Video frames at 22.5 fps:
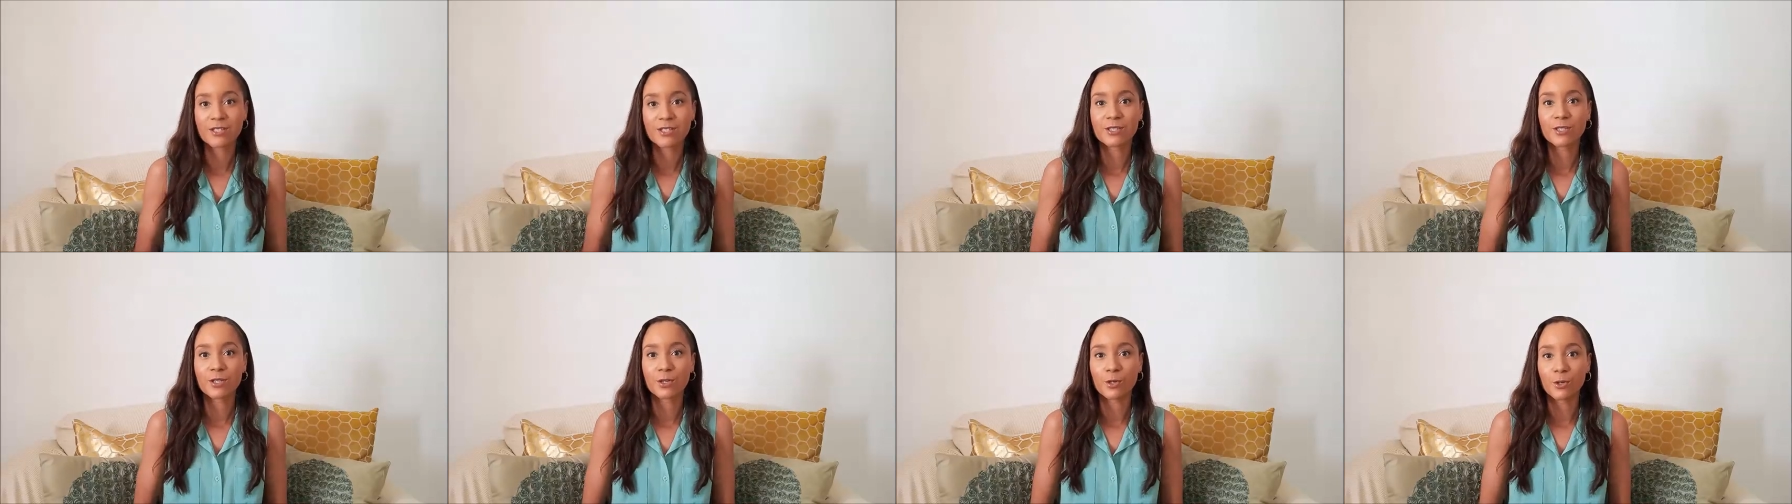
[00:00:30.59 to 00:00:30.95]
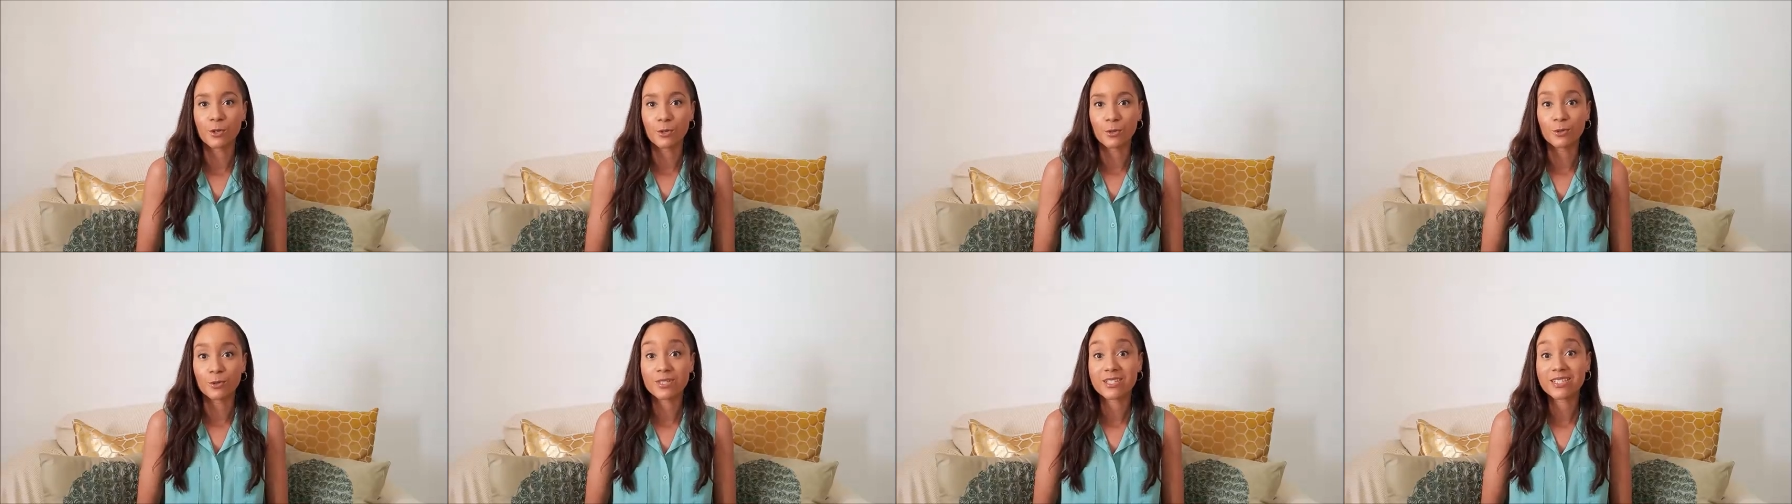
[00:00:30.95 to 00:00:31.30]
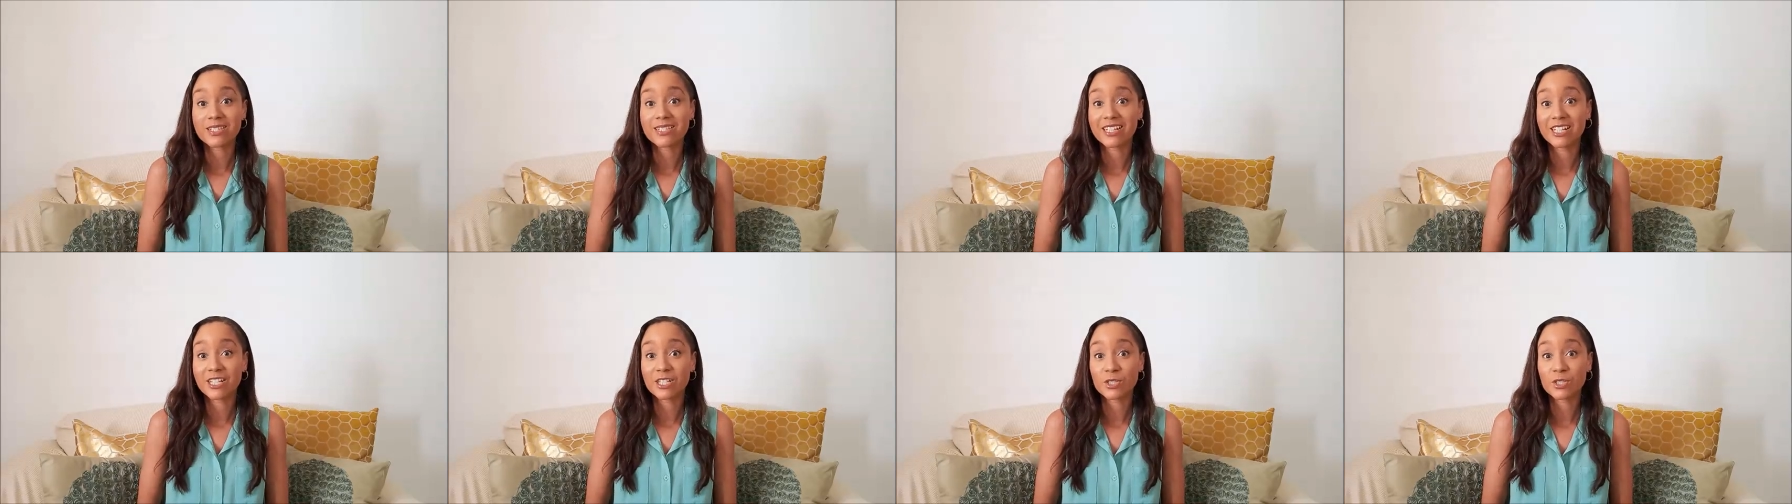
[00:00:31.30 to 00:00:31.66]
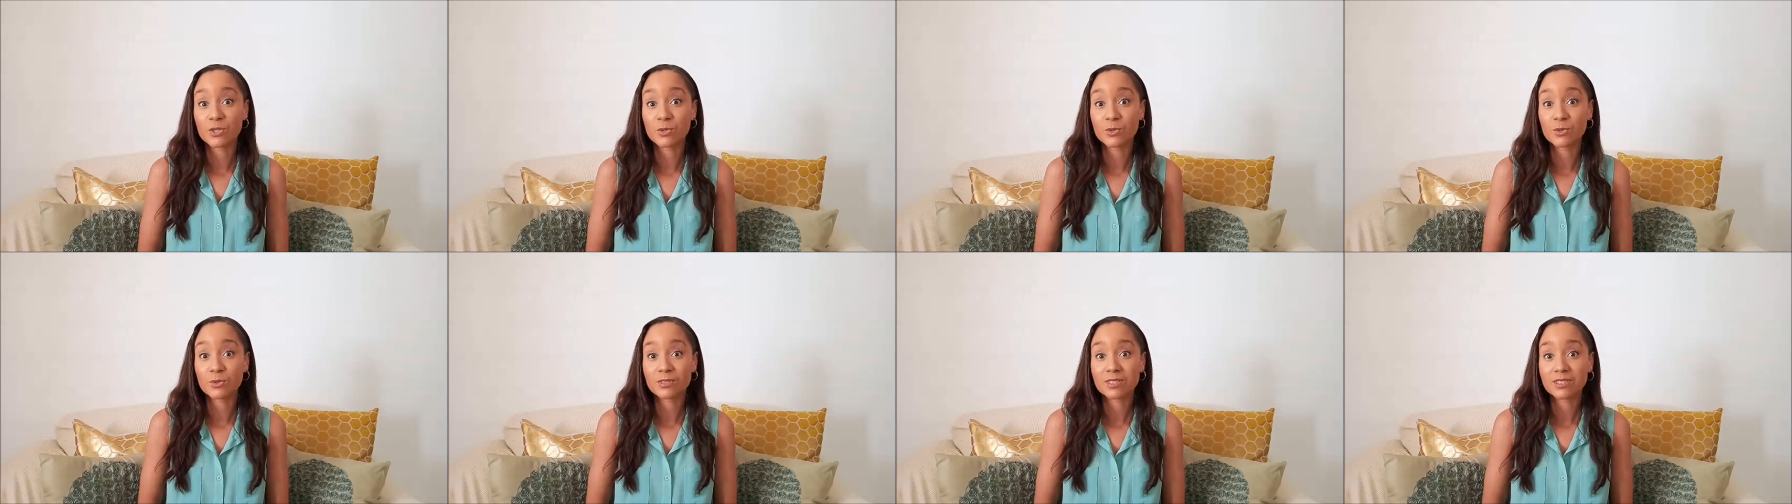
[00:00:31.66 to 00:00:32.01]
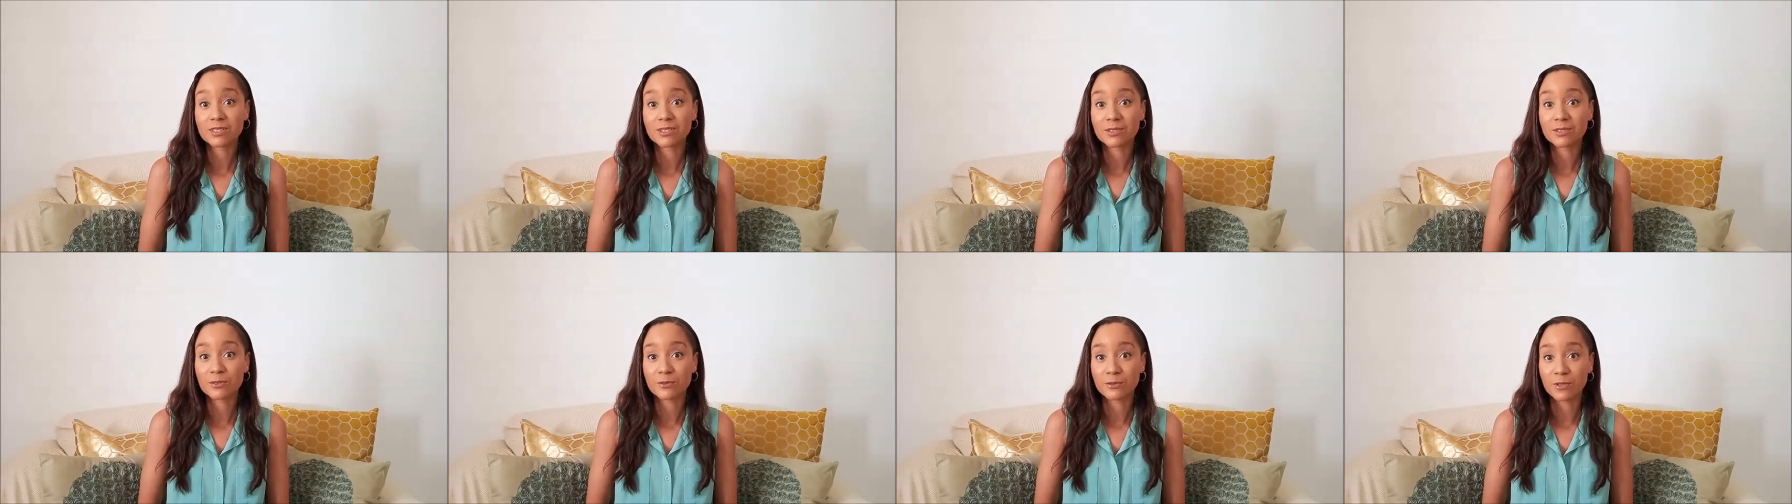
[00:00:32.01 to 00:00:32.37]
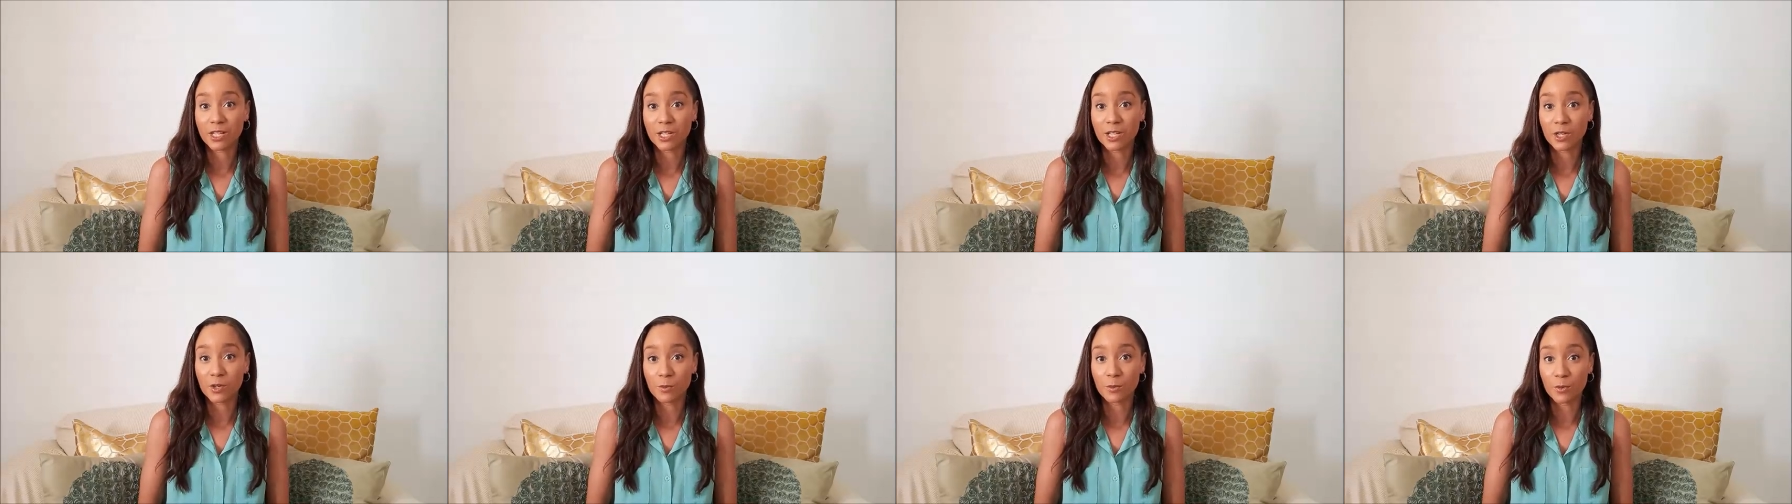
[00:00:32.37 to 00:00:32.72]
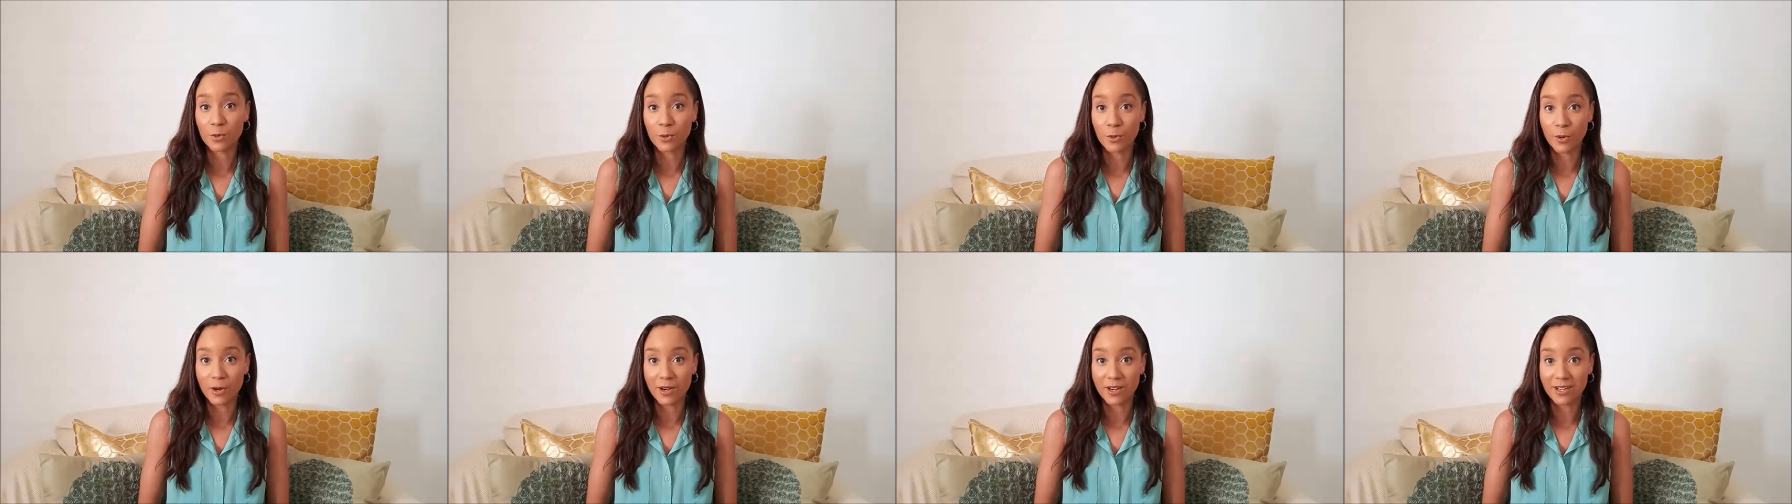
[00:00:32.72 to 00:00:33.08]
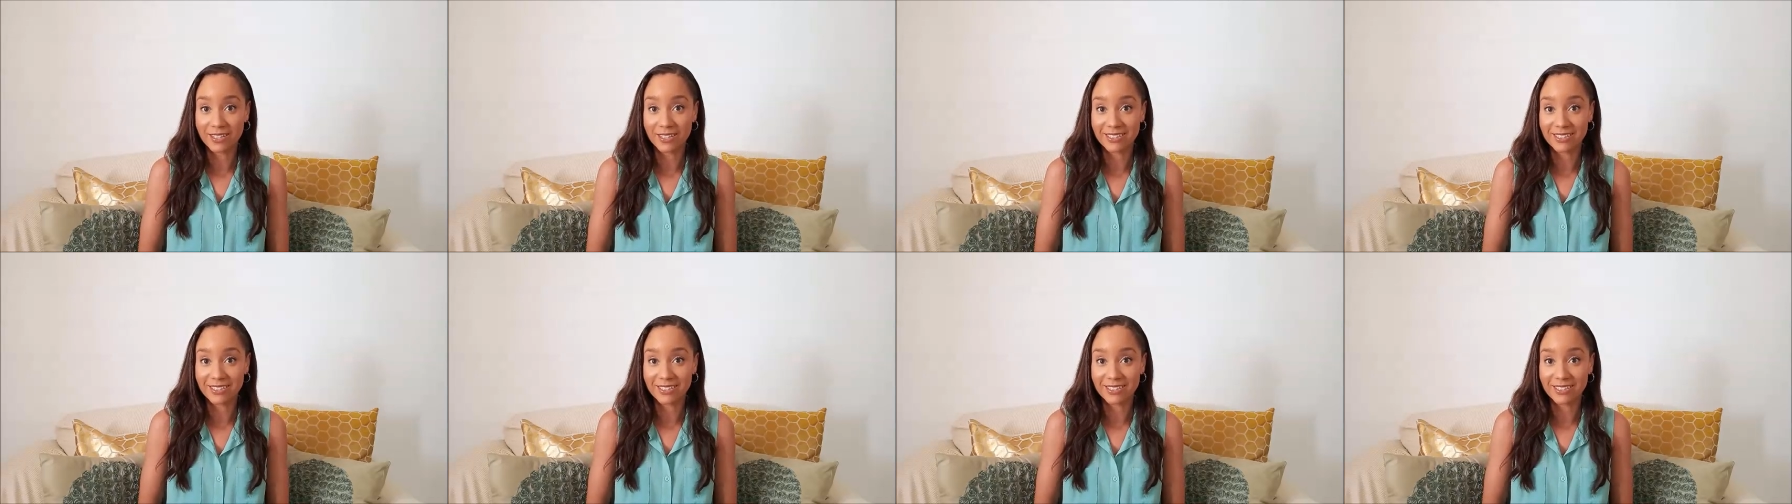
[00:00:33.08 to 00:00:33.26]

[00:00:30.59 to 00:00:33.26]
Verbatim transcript: So stay tuned, find out more.